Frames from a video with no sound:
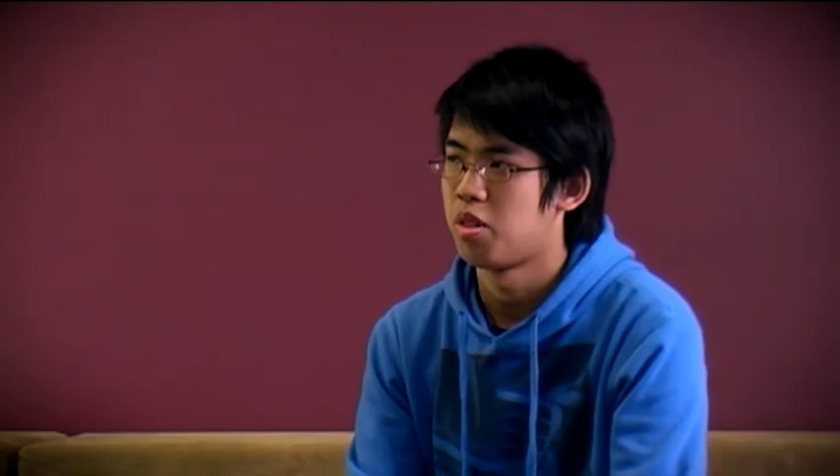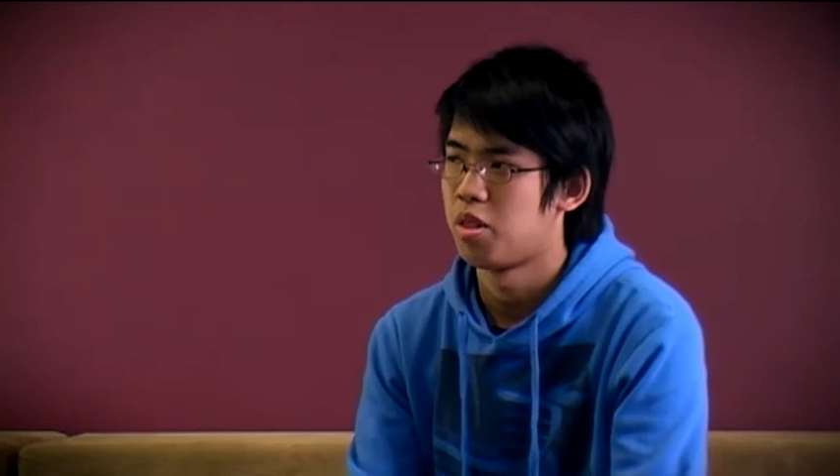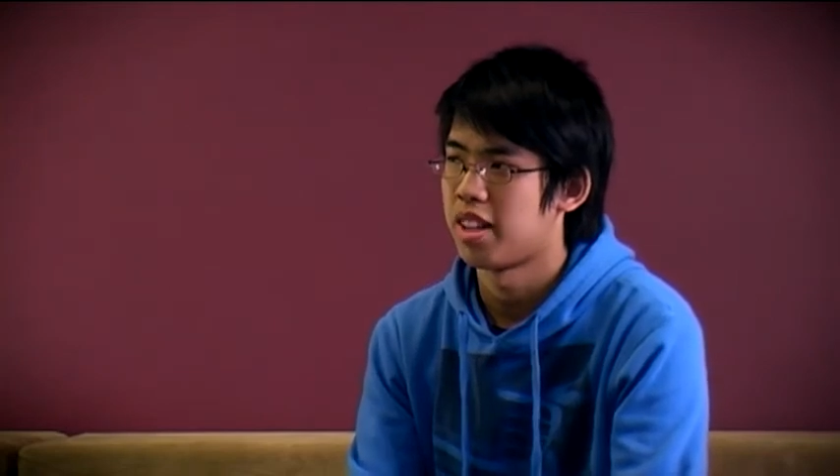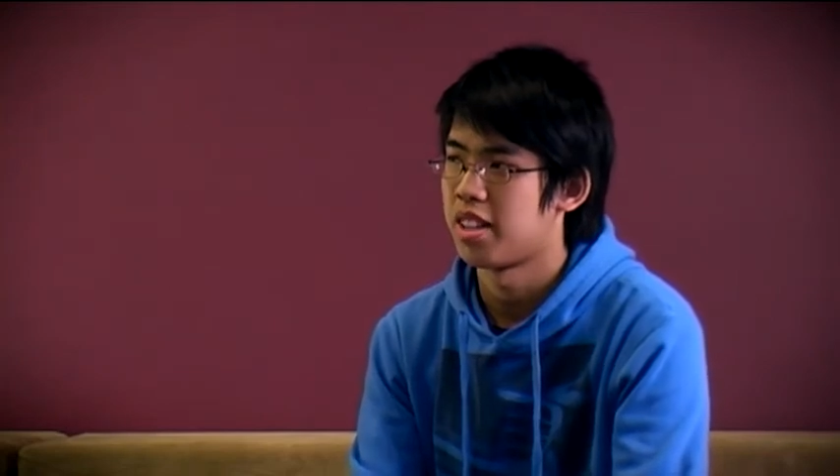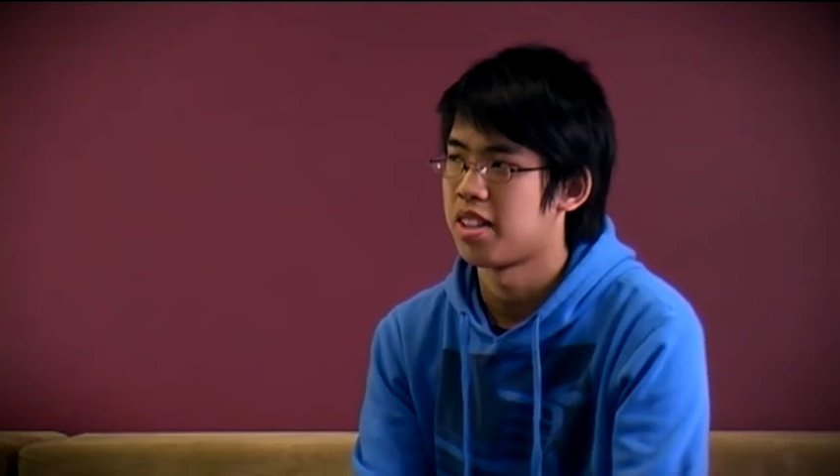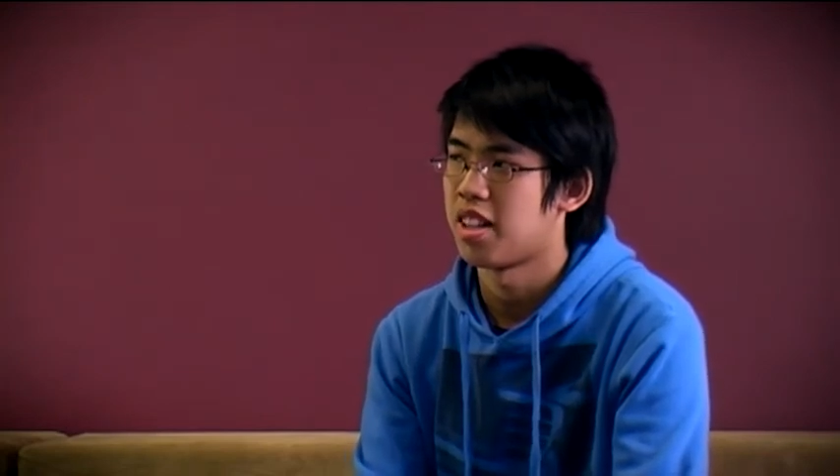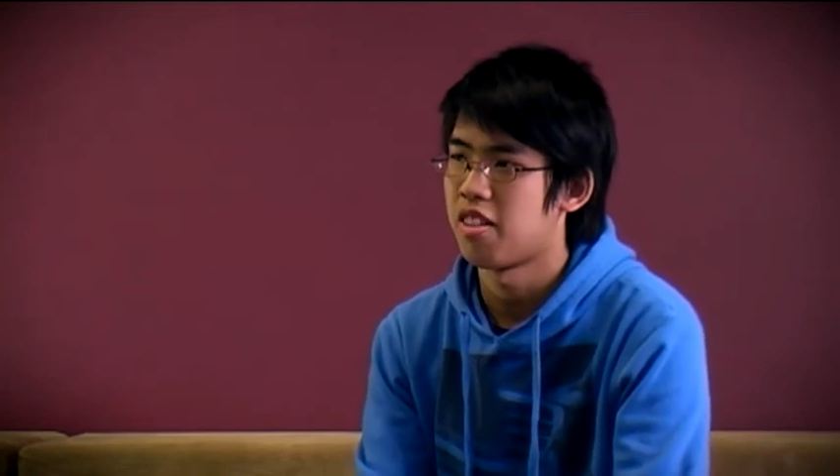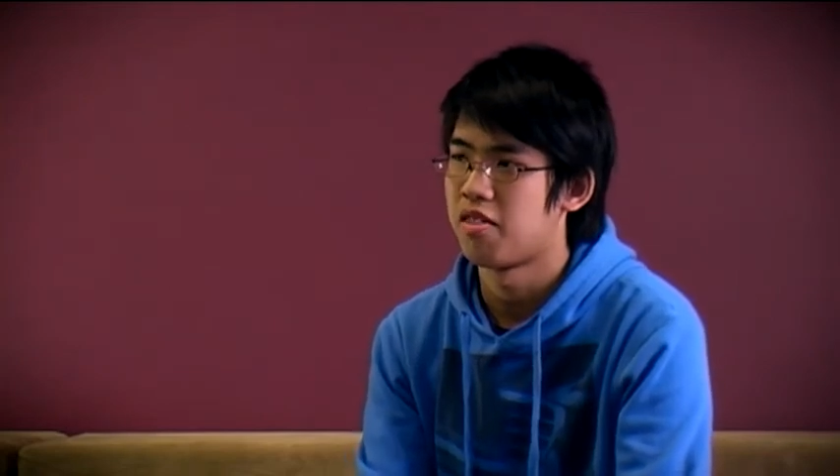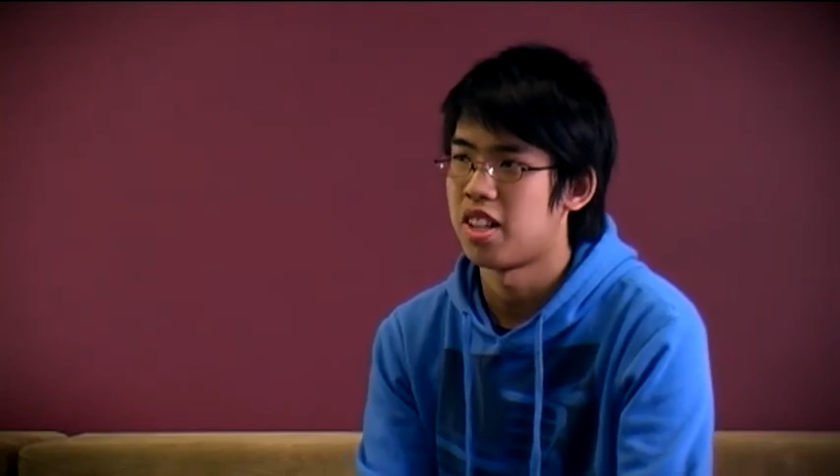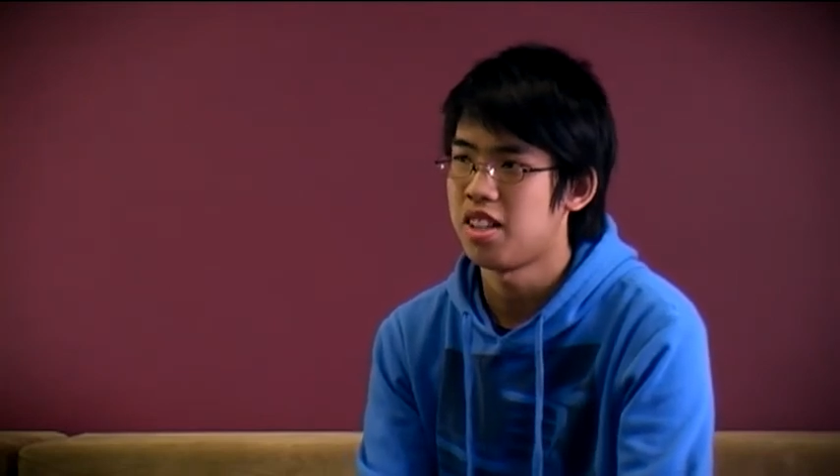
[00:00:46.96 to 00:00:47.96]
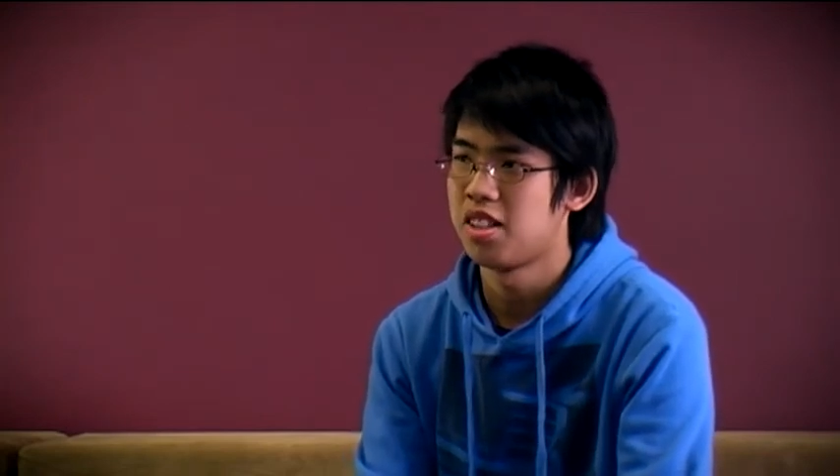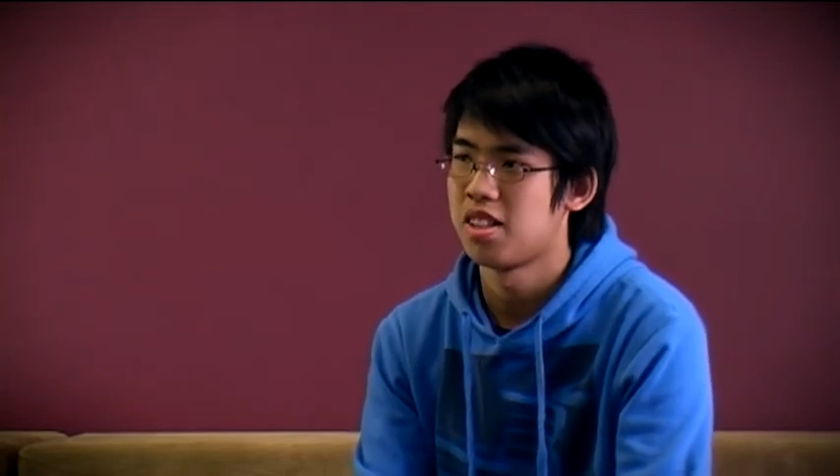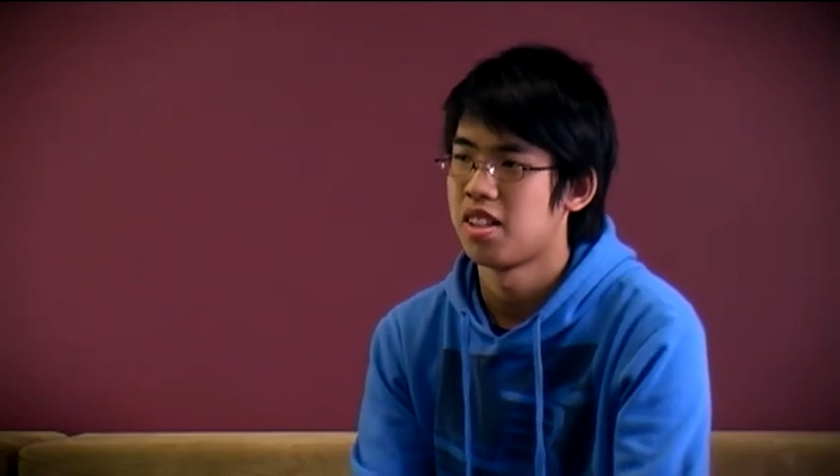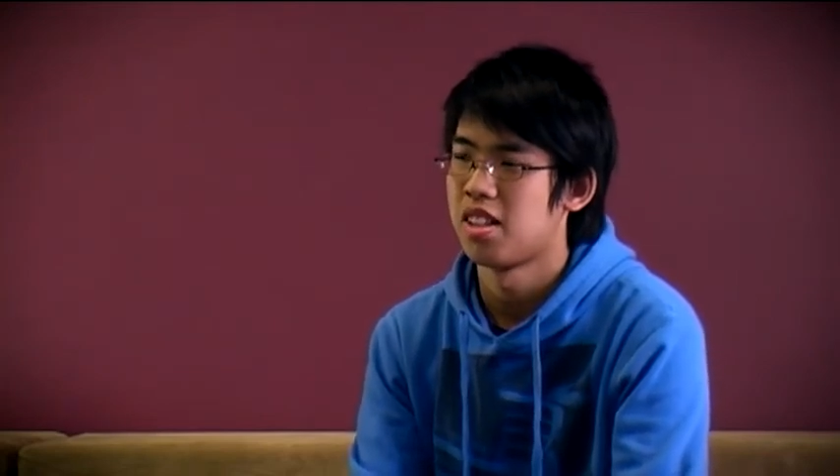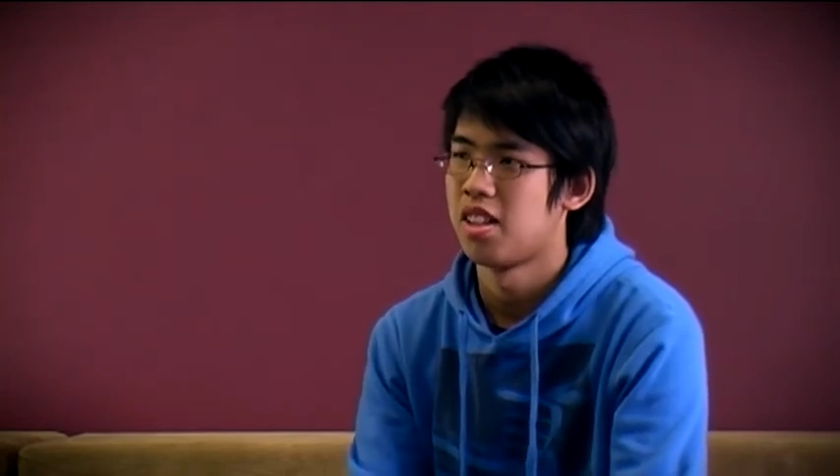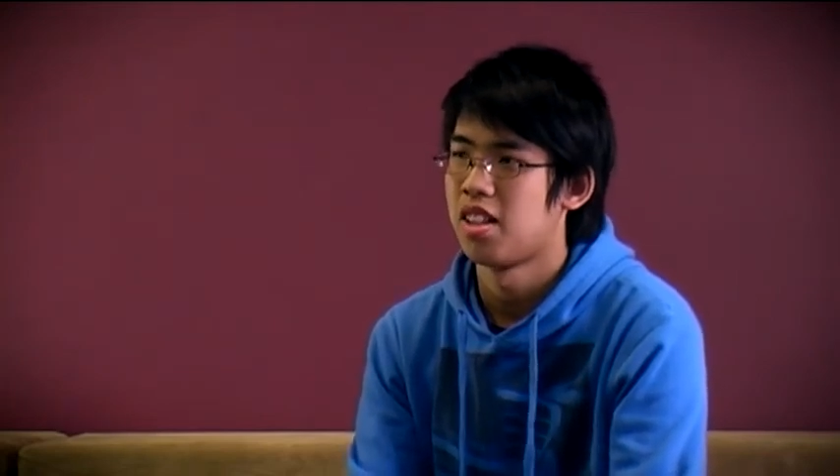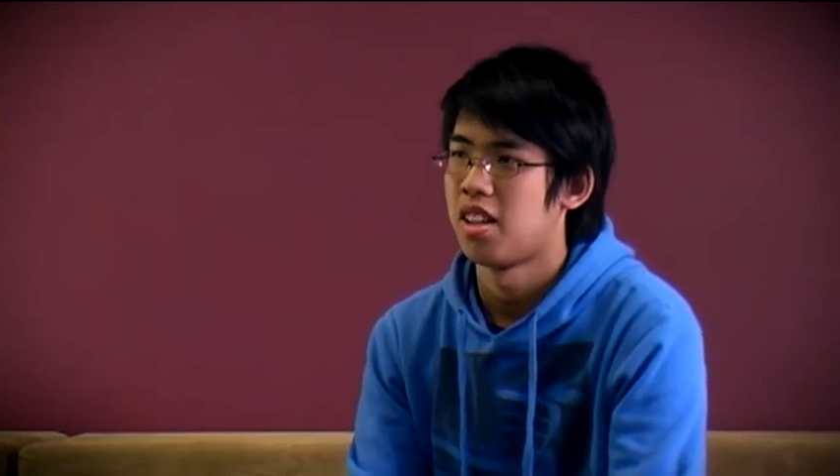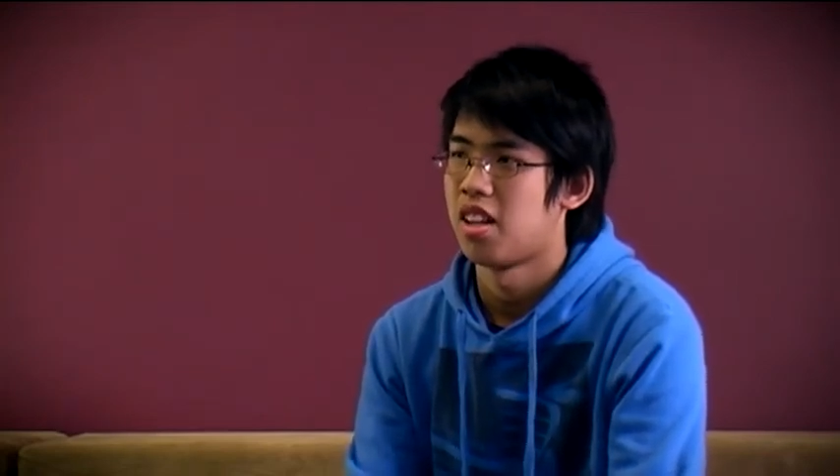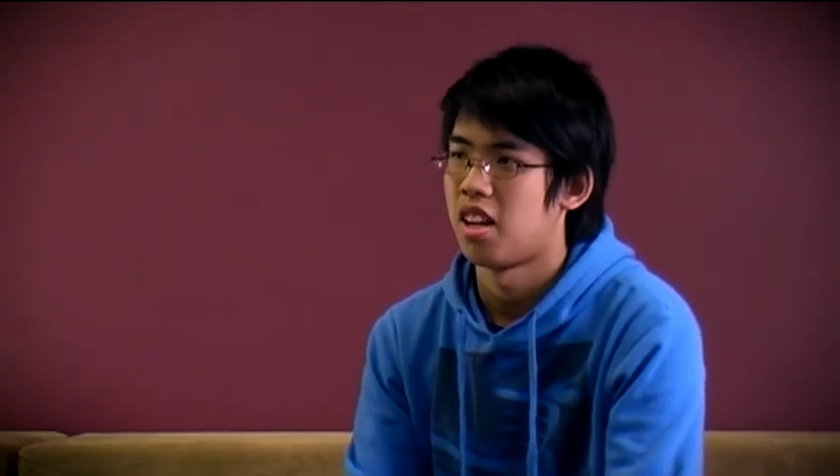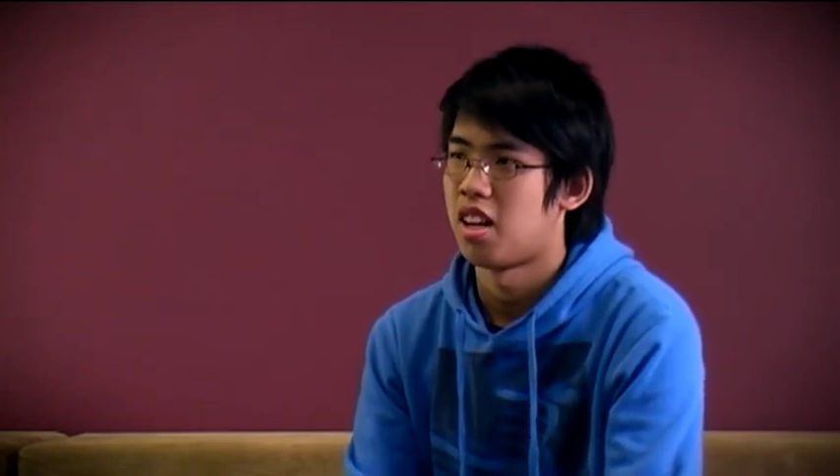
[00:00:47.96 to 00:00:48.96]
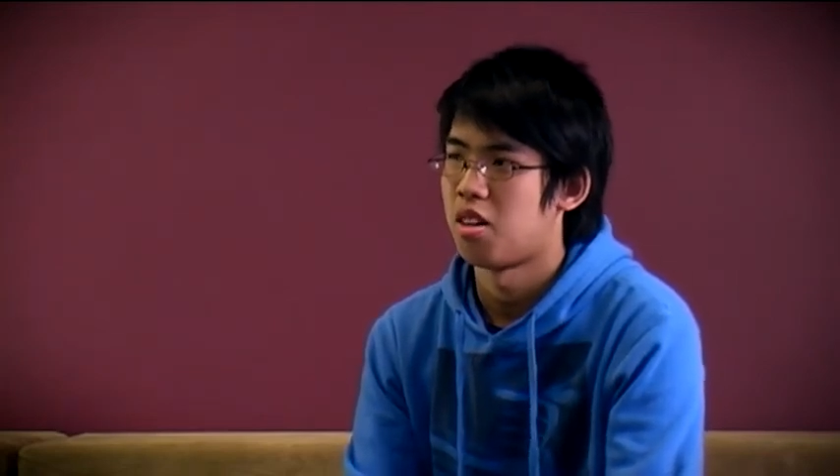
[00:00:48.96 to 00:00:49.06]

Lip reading: At the start of Ducks, I